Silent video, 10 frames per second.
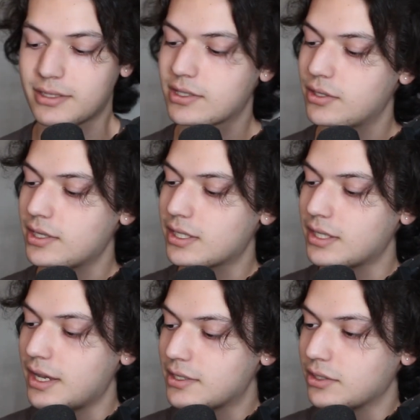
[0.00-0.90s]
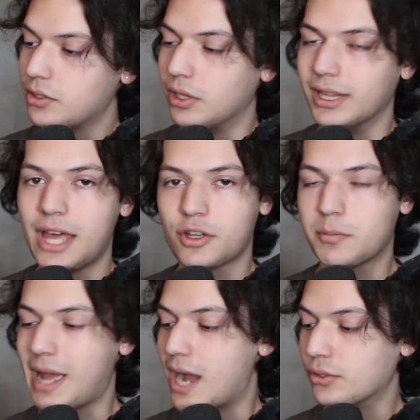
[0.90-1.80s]
So this is a nice little leather
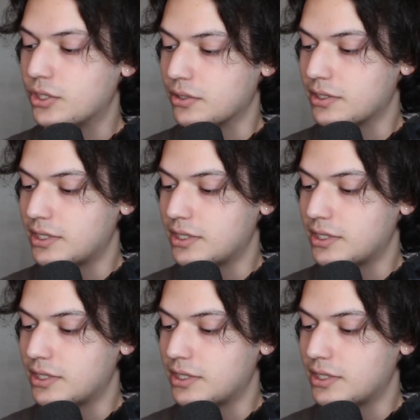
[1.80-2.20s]
pouch. As you can see, it's